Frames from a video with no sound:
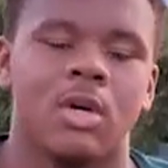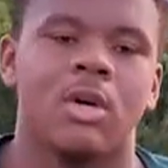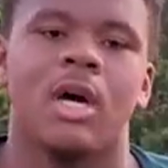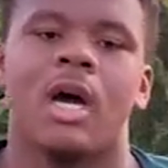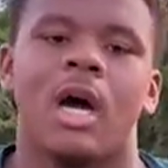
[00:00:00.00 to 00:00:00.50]

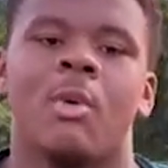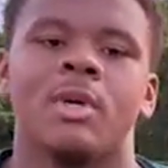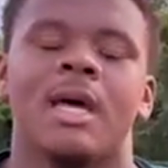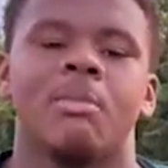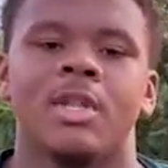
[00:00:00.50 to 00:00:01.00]
but
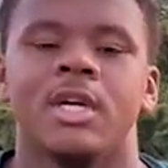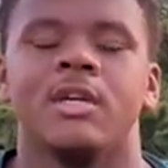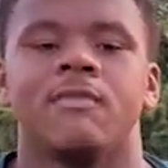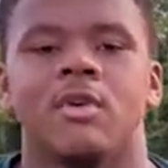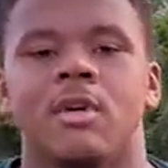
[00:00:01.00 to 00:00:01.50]
to have the
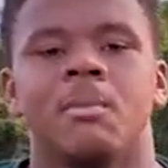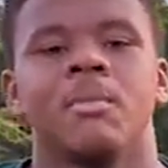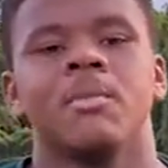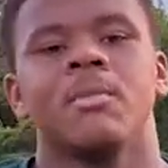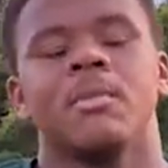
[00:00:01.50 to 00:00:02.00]
brotherhood
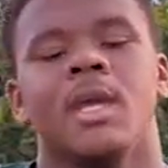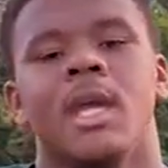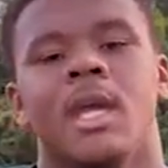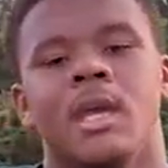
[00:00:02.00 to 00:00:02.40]
form.